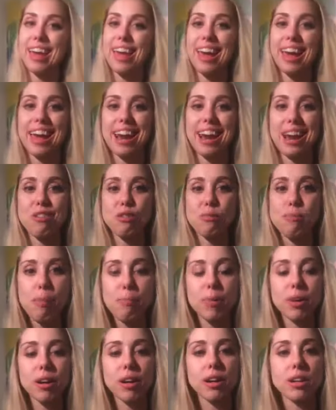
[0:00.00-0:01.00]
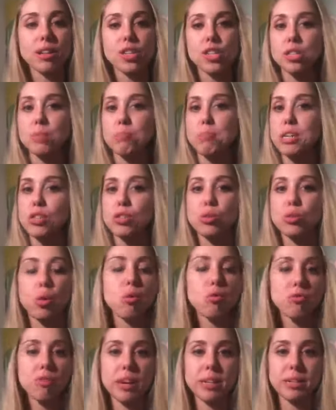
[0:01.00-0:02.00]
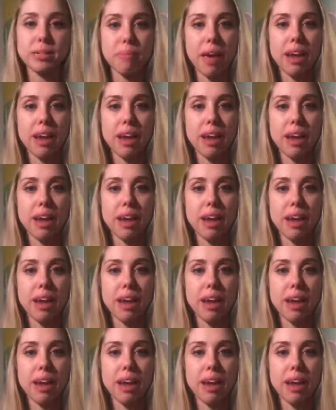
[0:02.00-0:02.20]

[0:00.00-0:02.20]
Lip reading: And I remember just being so afraid to